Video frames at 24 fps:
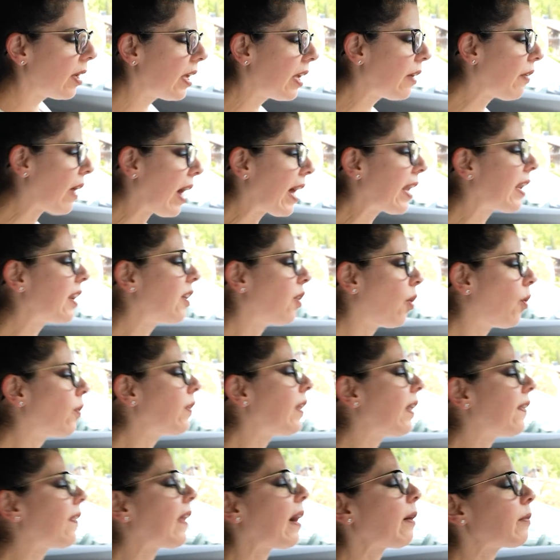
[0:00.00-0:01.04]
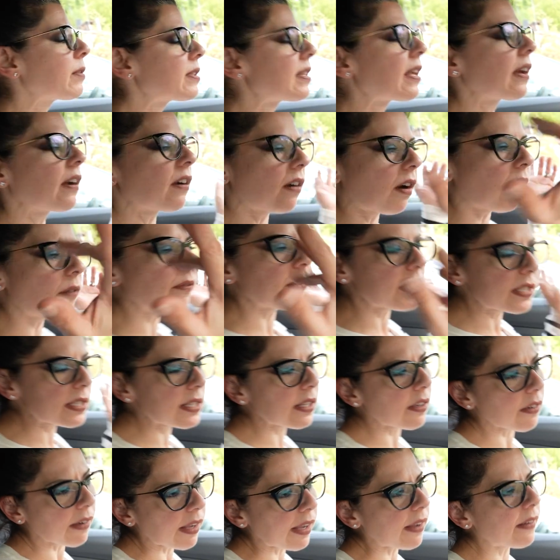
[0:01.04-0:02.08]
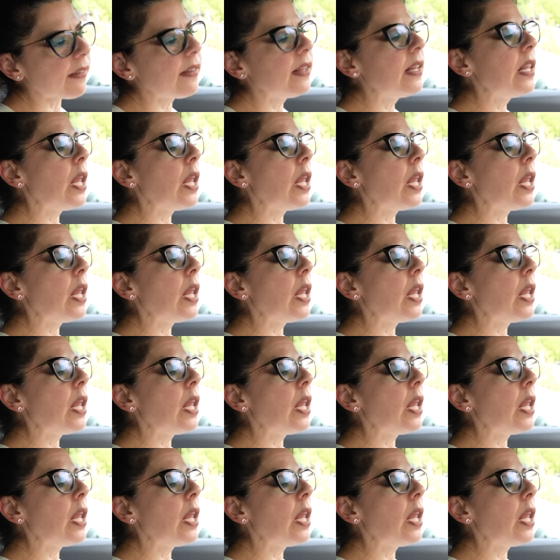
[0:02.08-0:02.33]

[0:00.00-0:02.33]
Had I known that was there, obviously, okay.